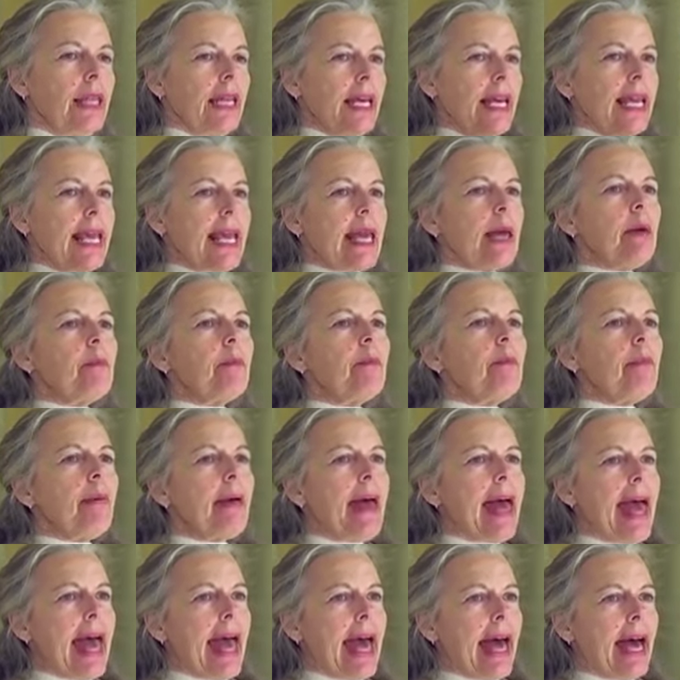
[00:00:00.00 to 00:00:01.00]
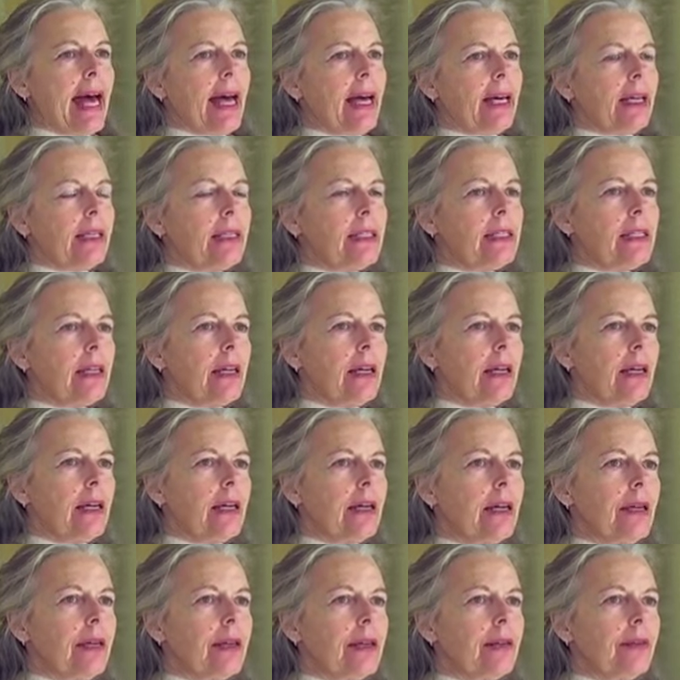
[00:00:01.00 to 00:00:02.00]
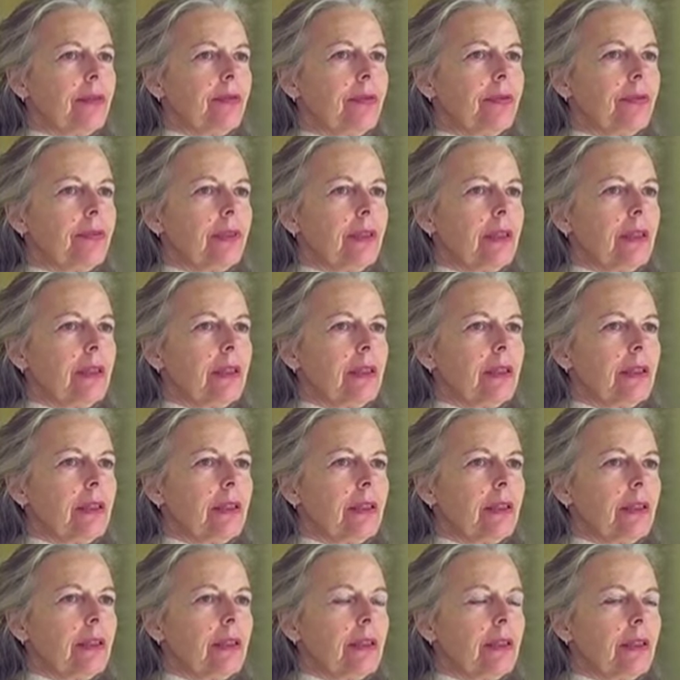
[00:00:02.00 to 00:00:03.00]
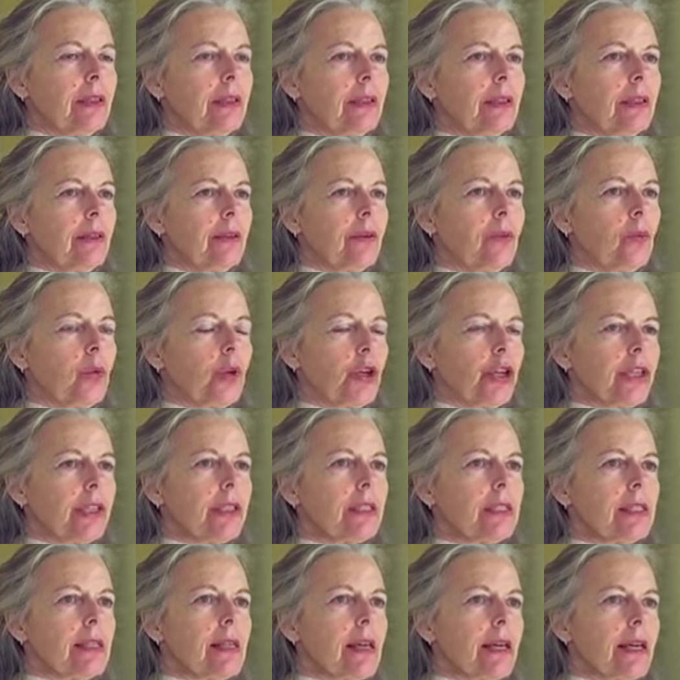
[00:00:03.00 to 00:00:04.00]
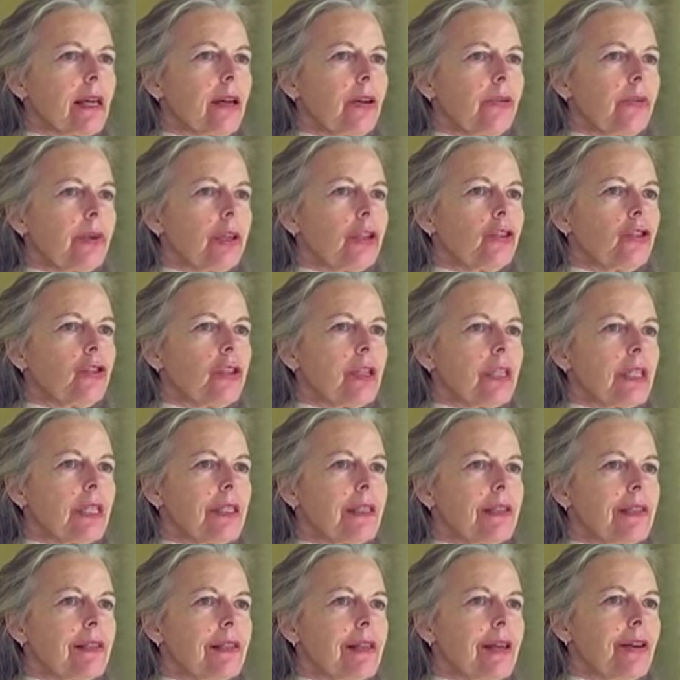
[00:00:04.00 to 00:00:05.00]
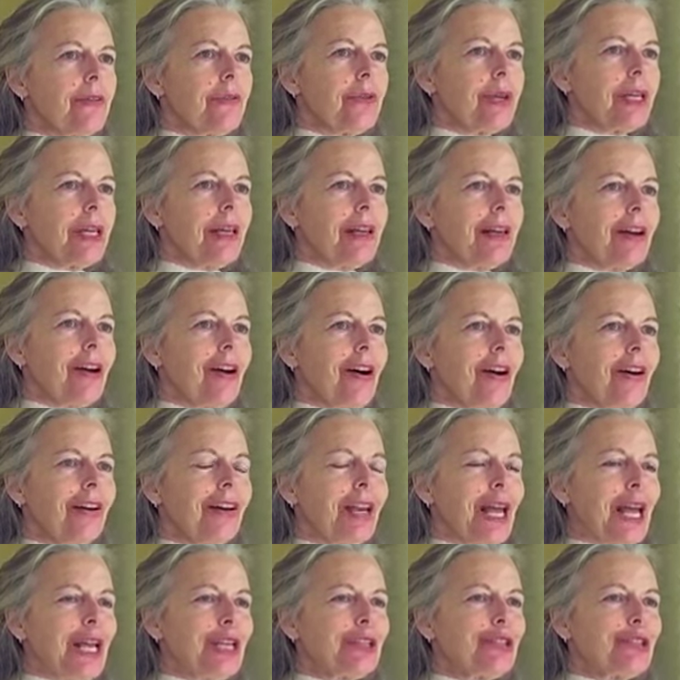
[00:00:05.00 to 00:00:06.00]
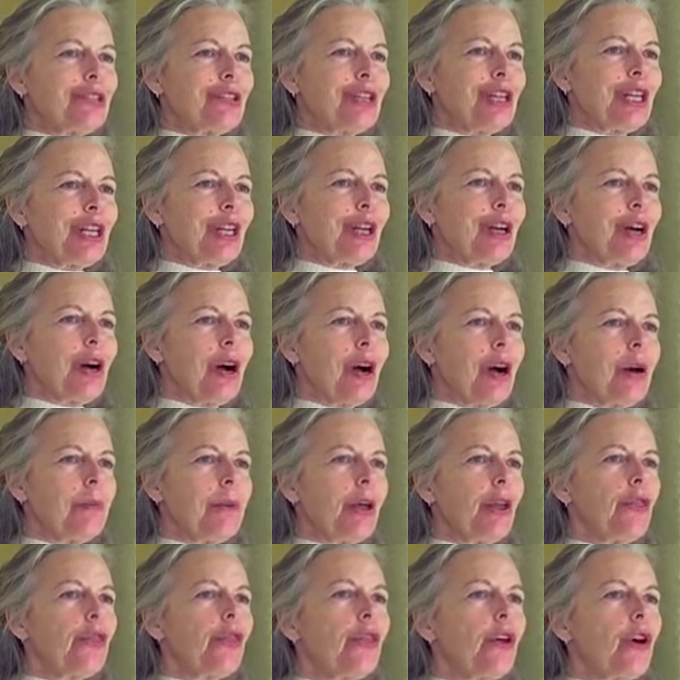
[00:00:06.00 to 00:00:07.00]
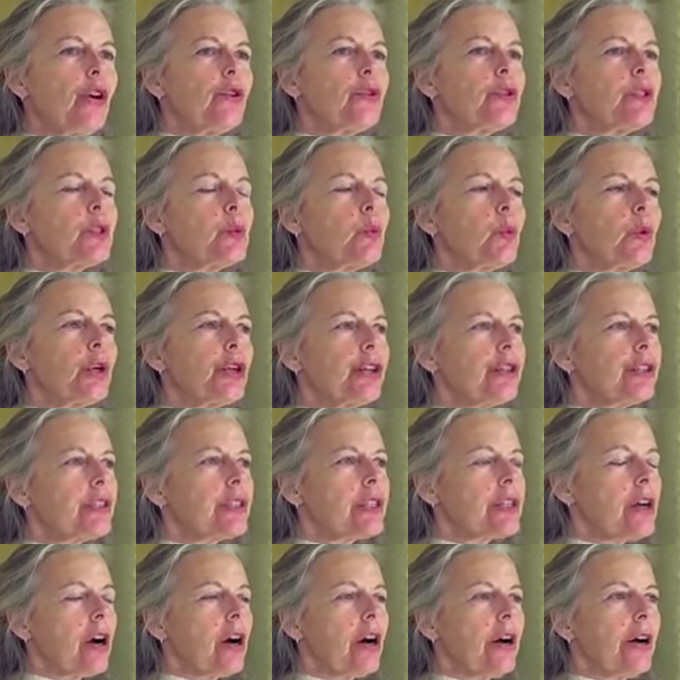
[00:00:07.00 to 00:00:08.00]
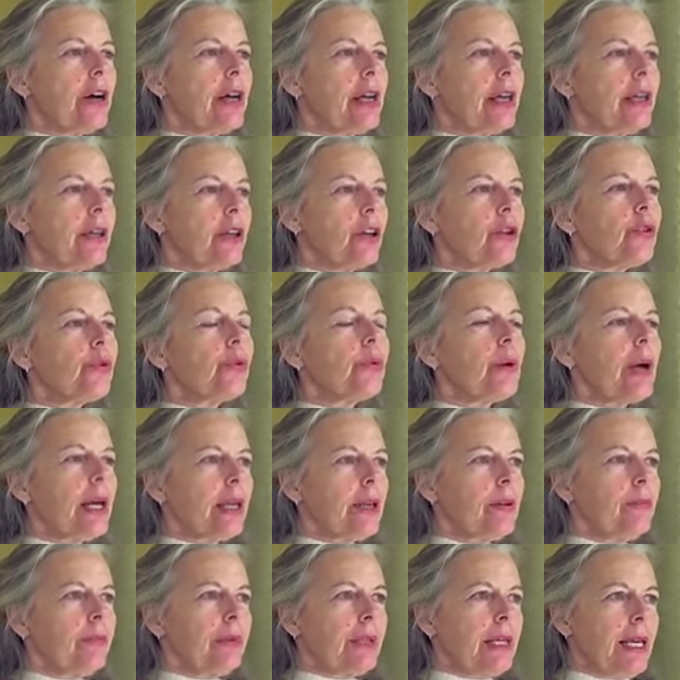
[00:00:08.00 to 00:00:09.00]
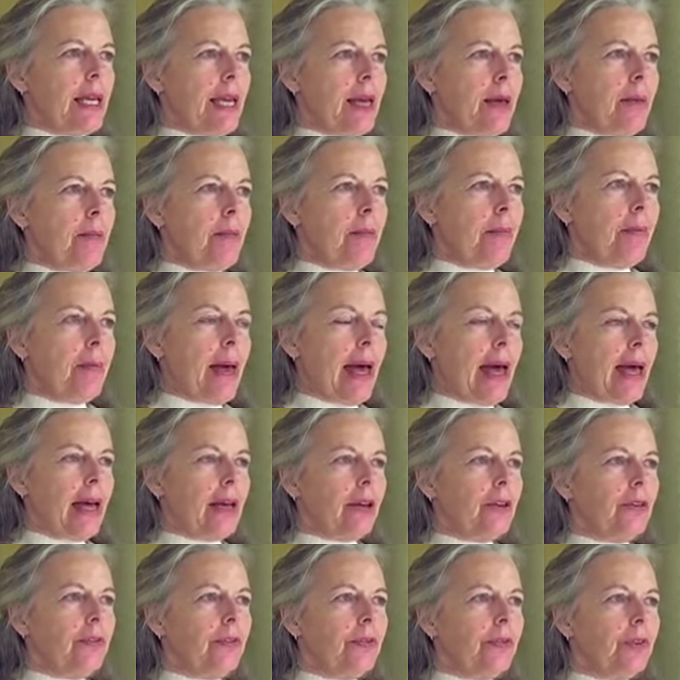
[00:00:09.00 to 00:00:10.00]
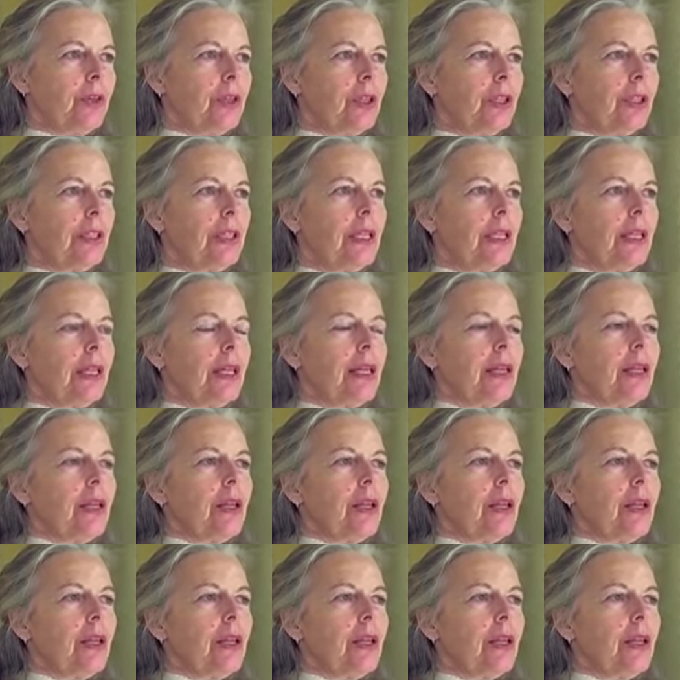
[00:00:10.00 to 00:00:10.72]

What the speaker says: the impact of words like original sin, reincarnation, and karma. Those words are incredibly impactful.